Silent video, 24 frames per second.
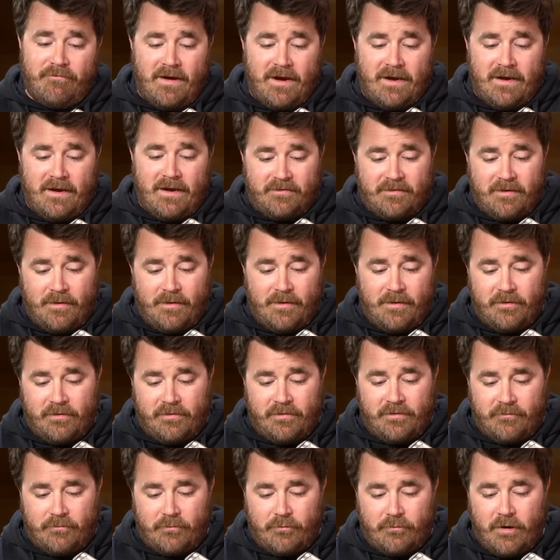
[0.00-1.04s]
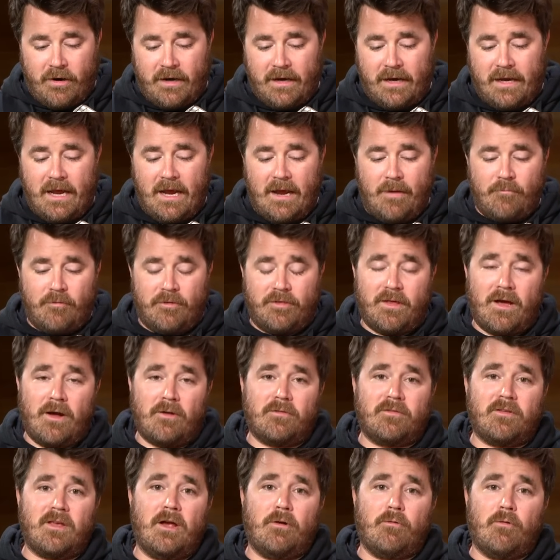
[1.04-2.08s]
find a semblance of a running game
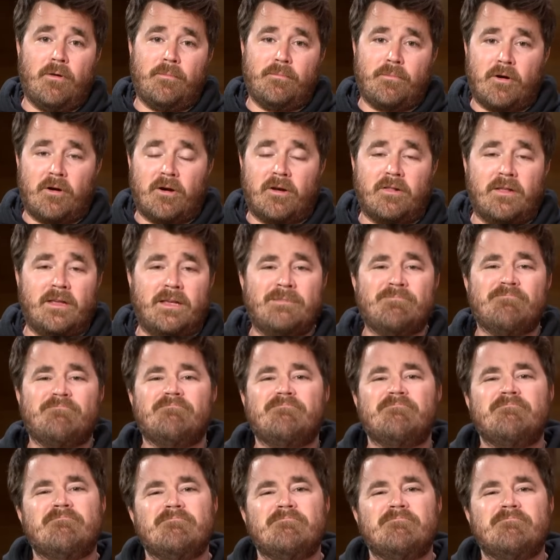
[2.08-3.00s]
without Saquon Barkley.